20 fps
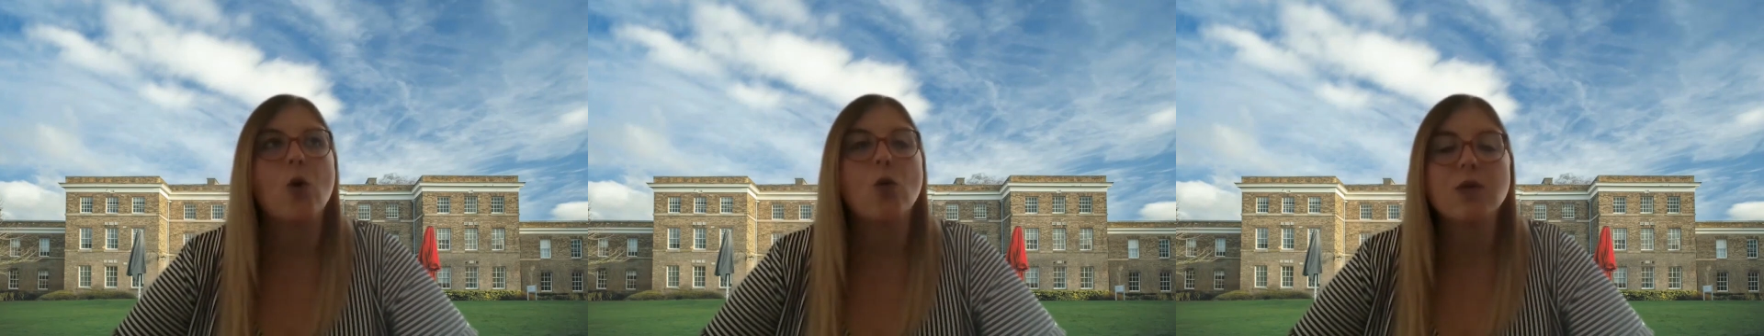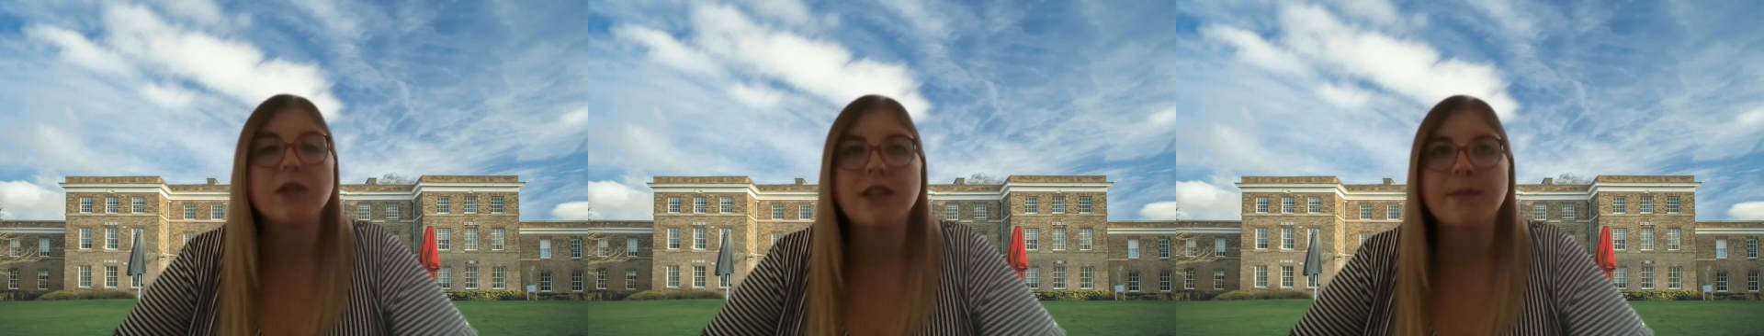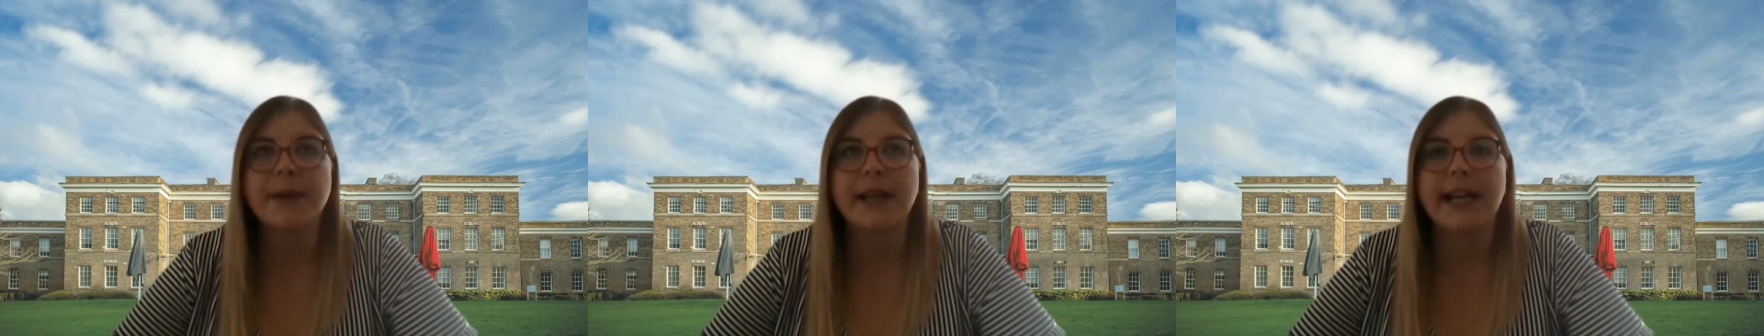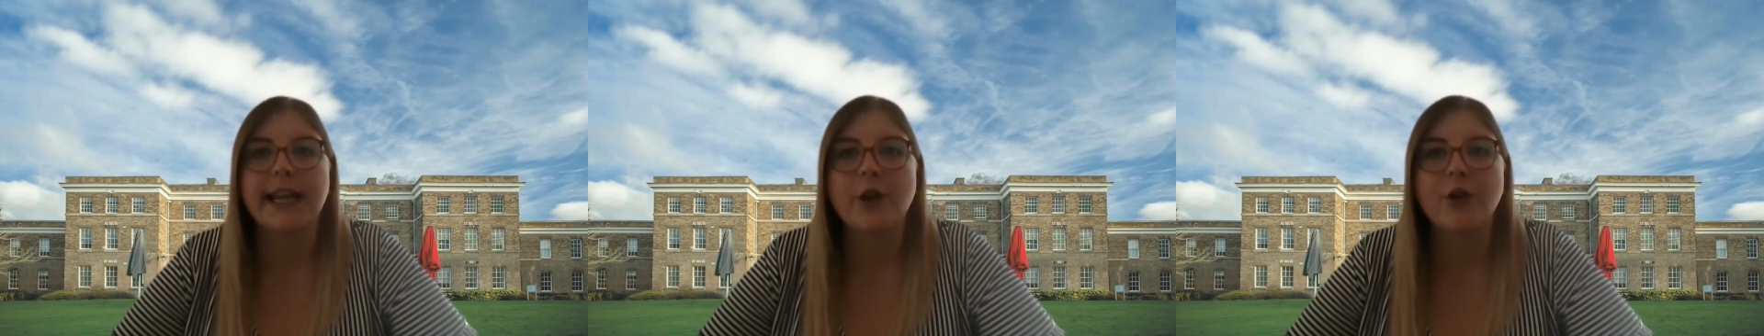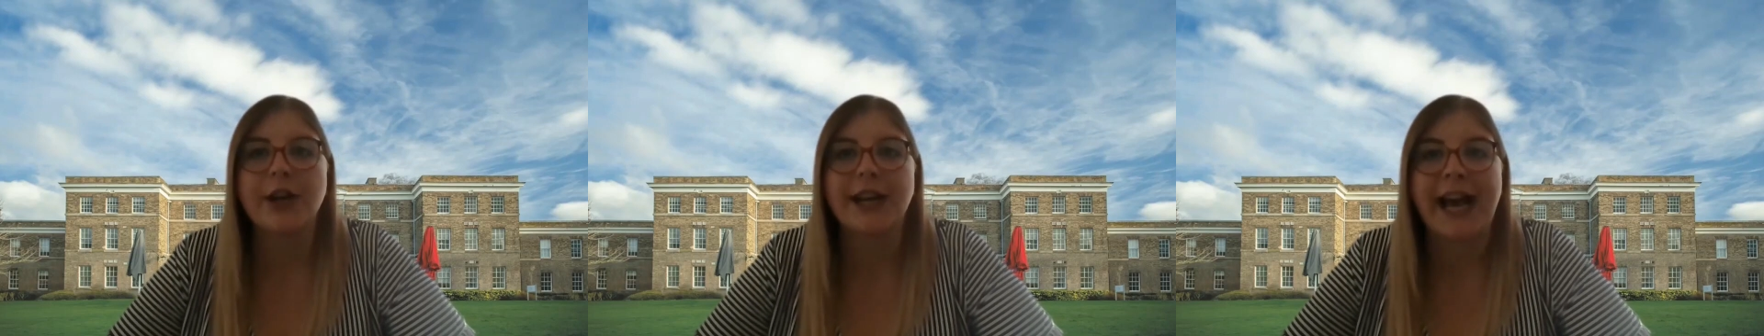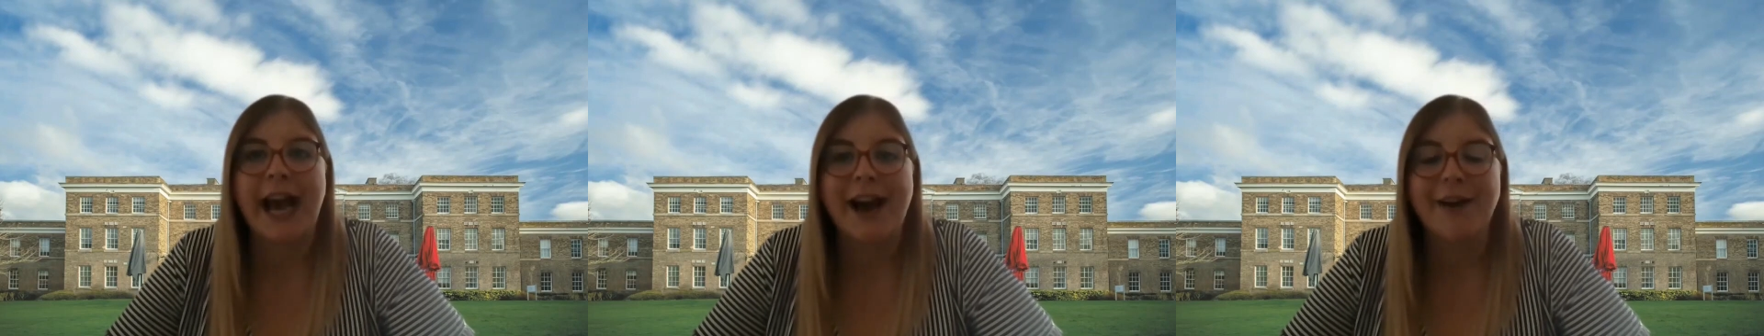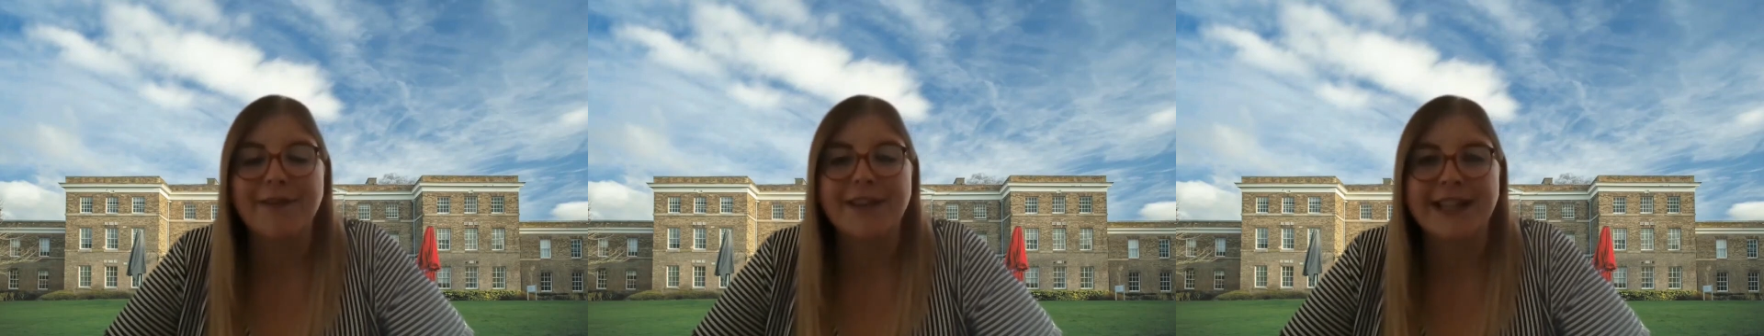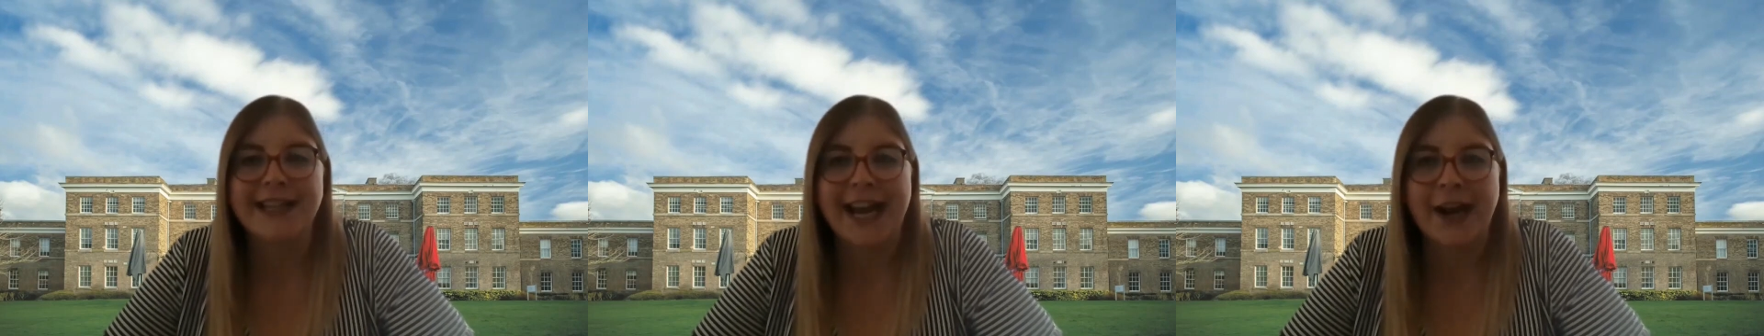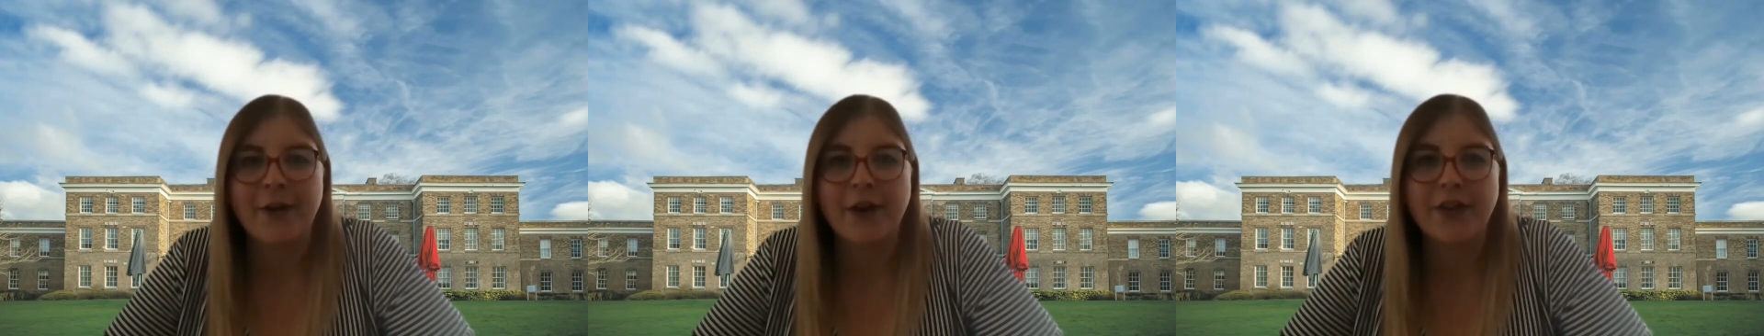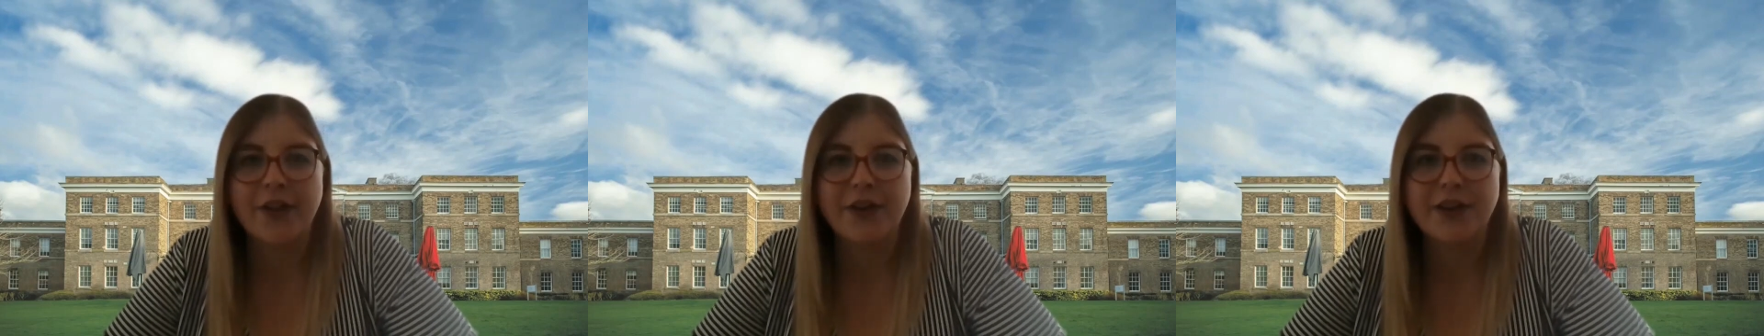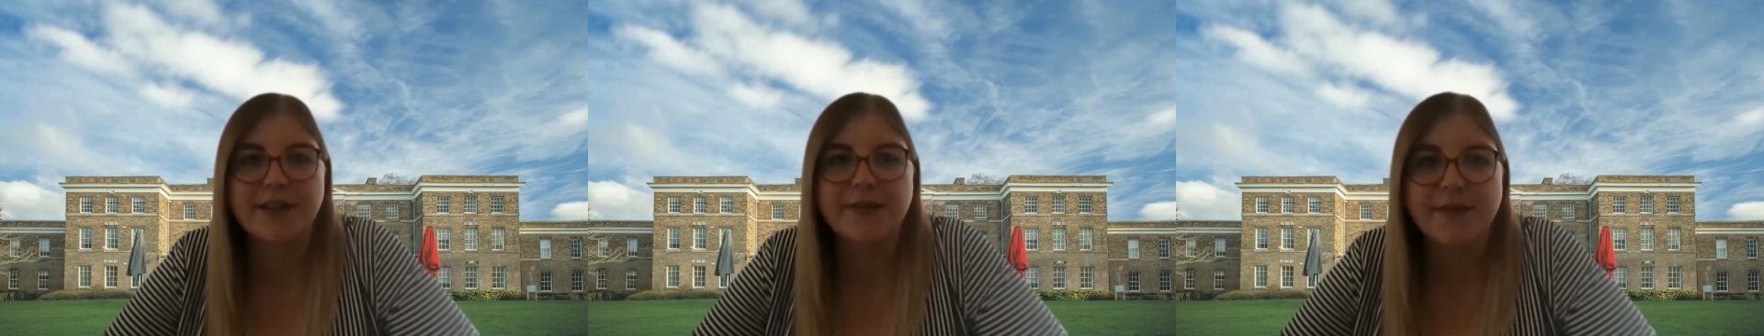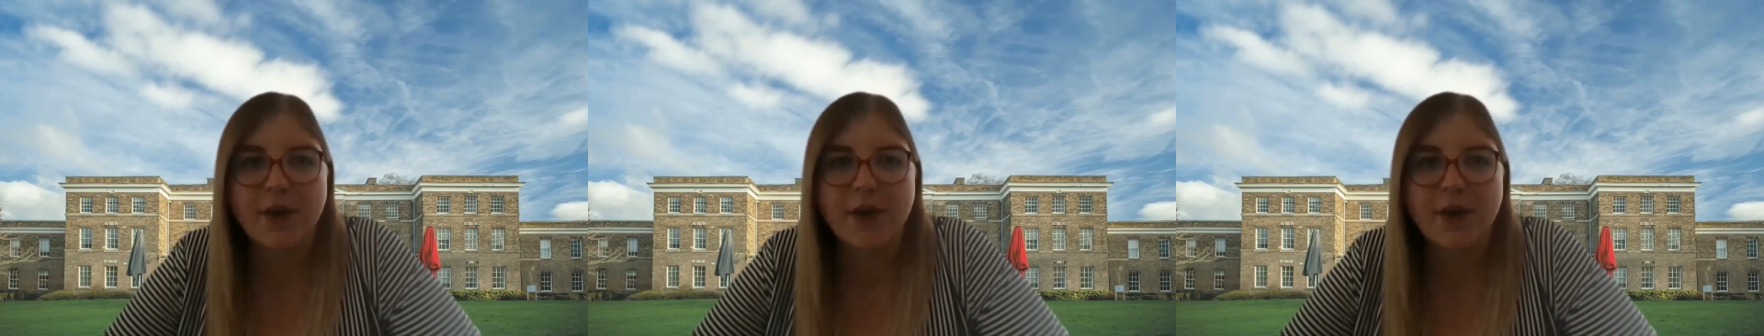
Ultimately, you're going to have to narrow those